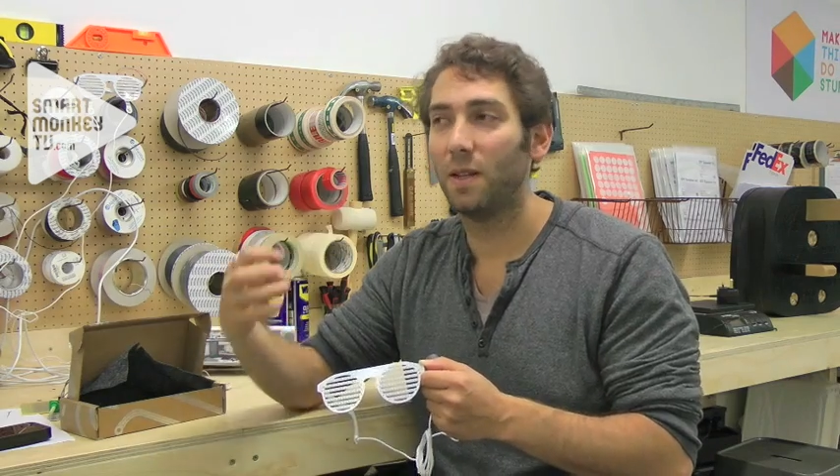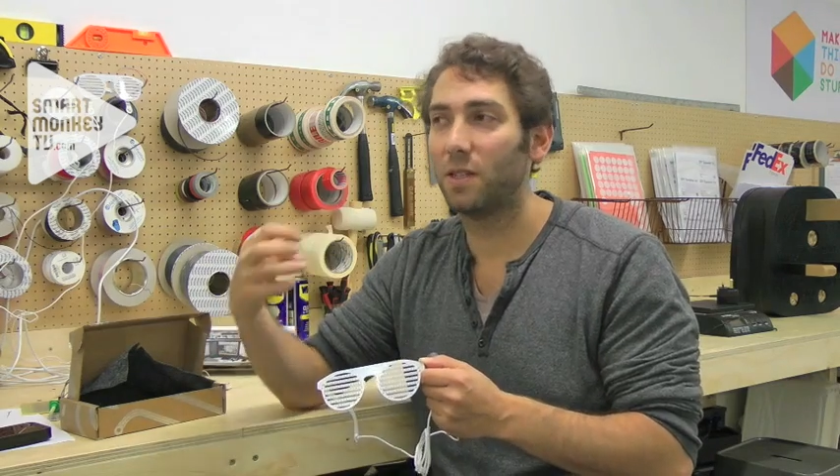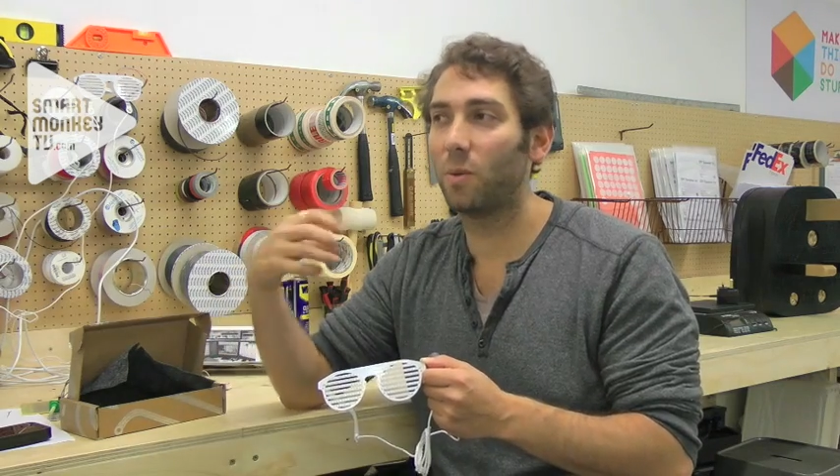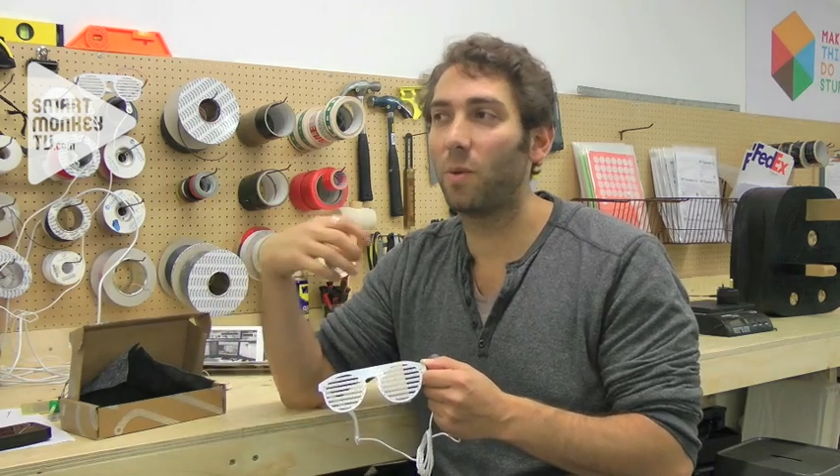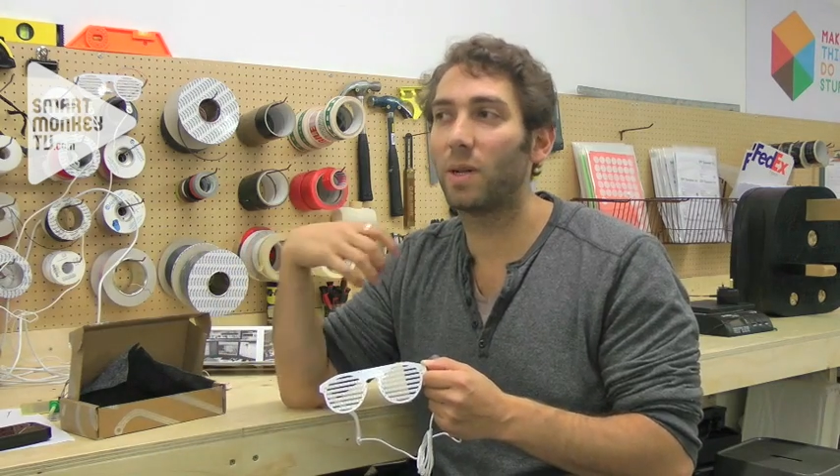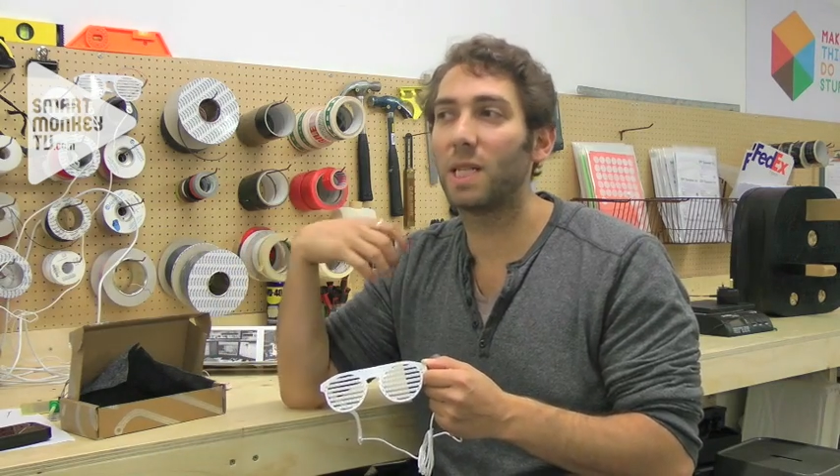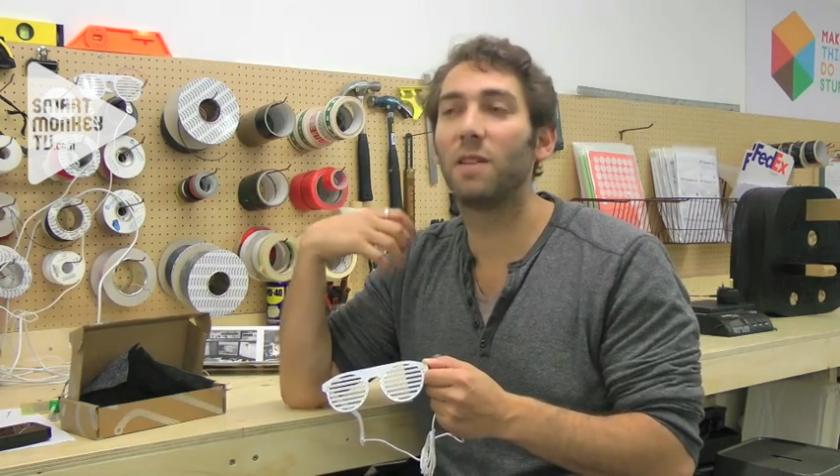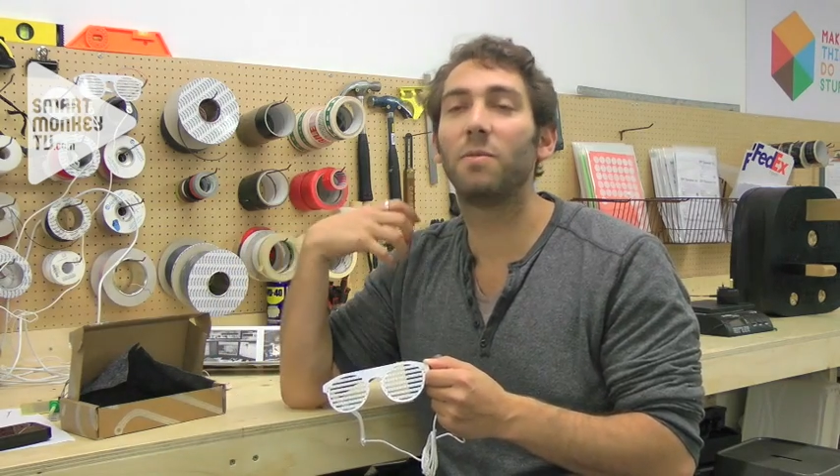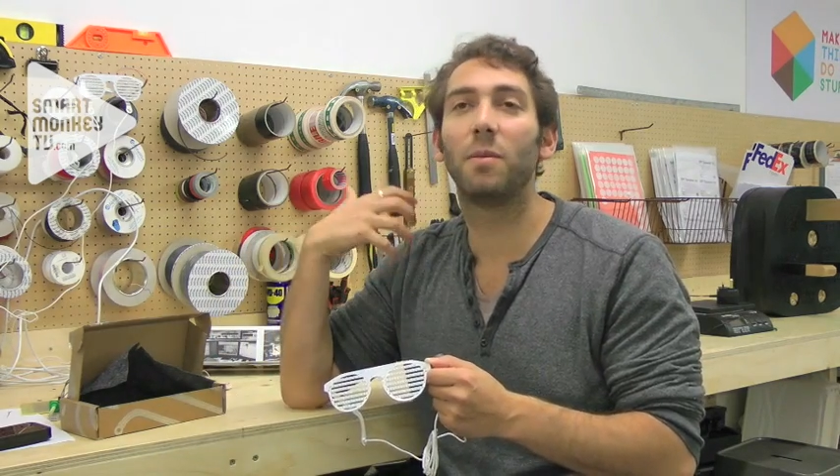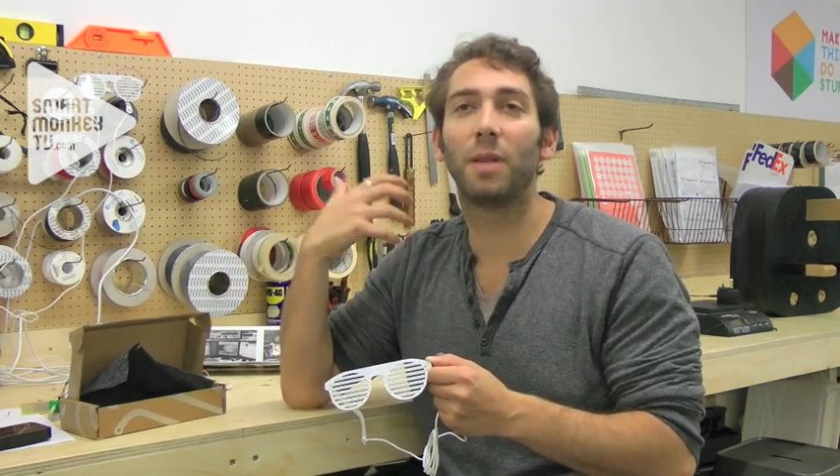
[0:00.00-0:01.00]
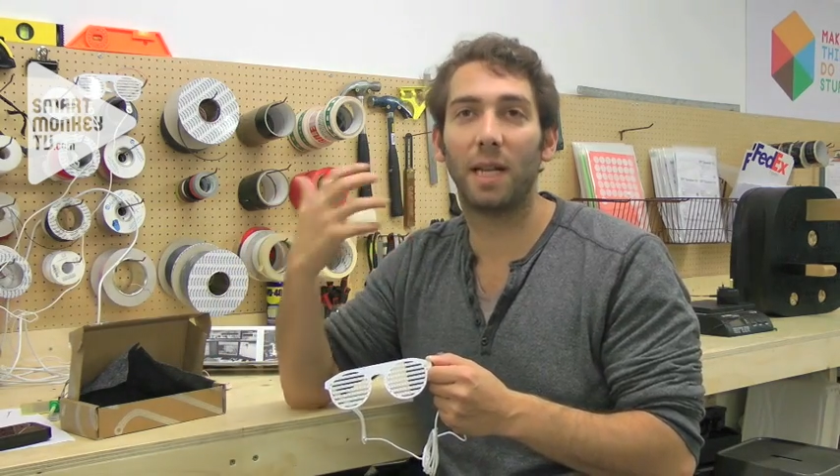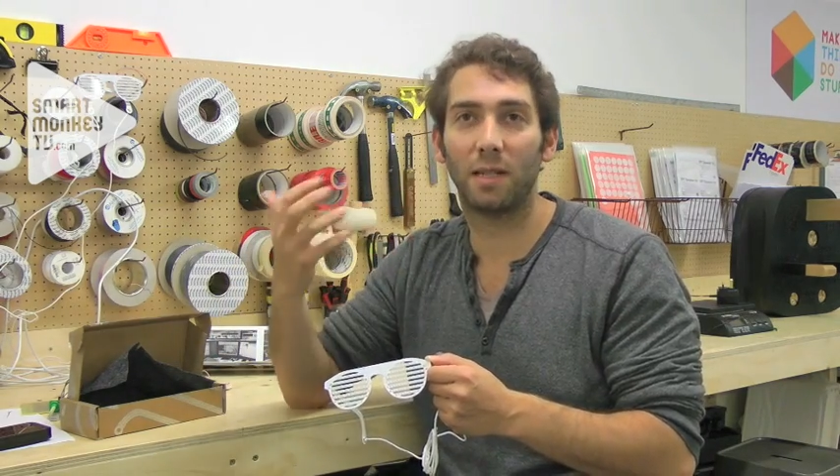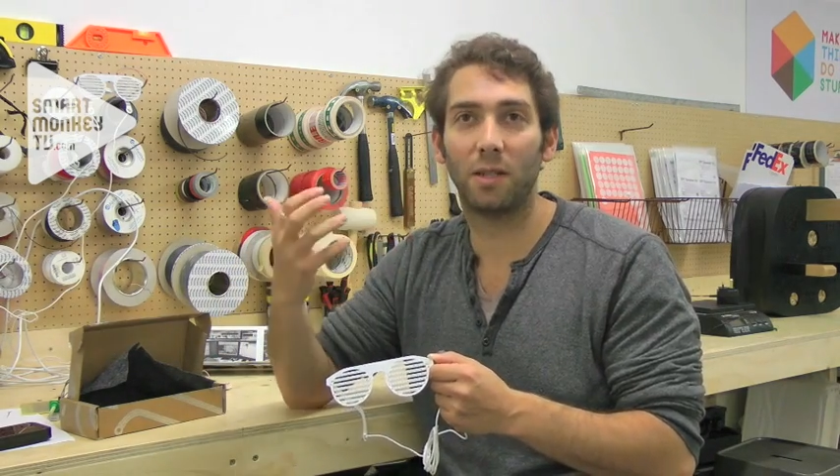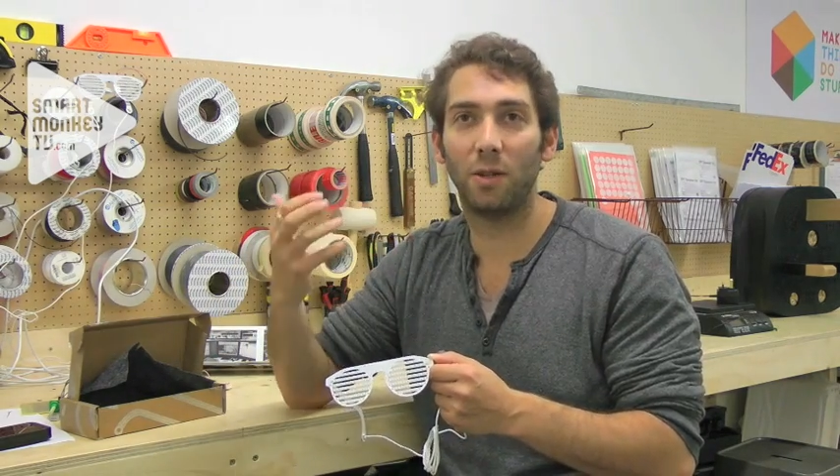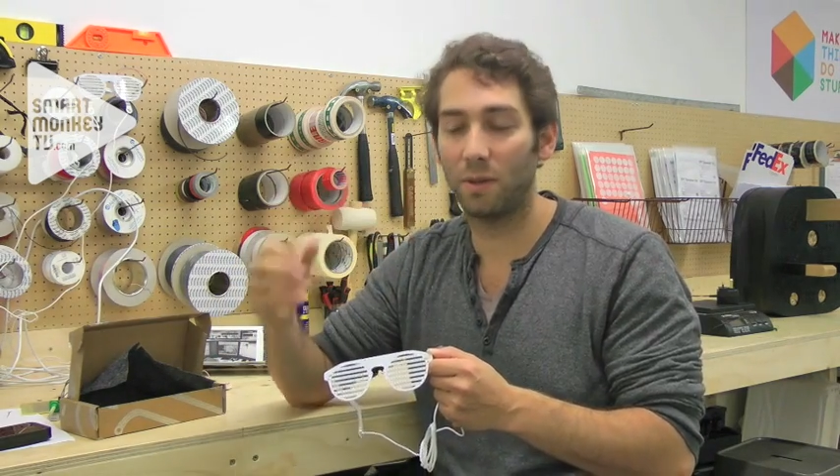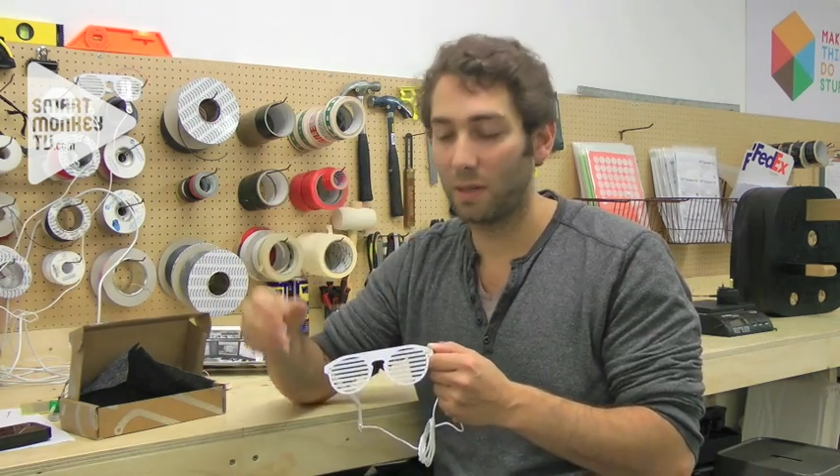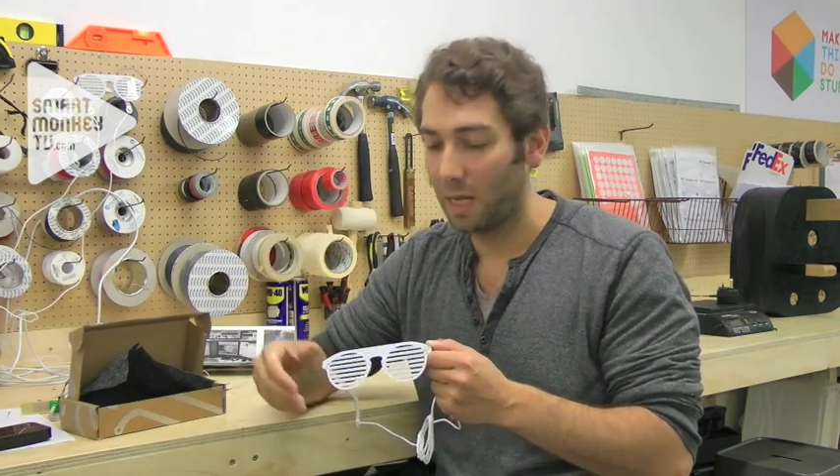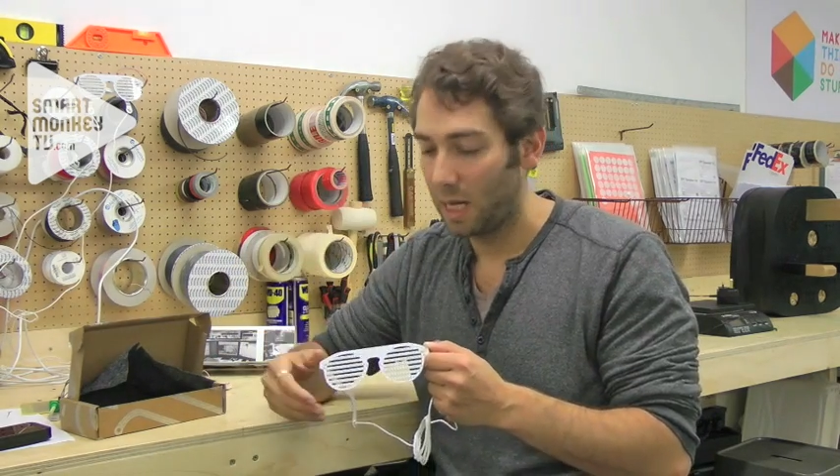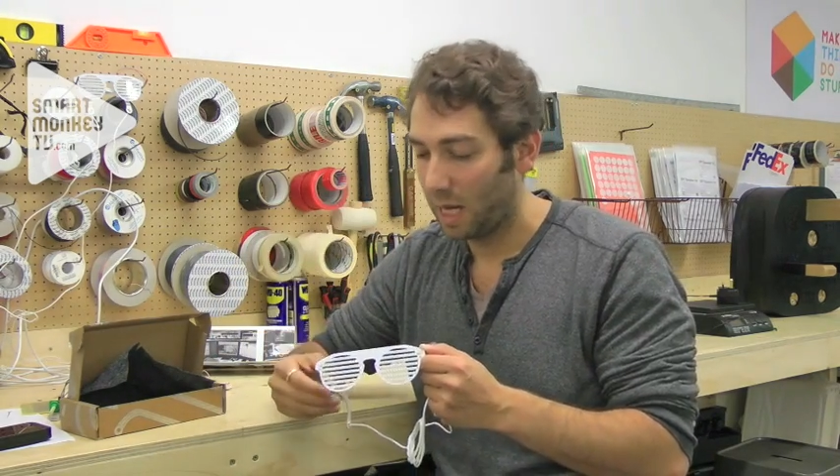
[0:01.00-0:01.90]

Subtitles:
So we wanted to give people that excuse.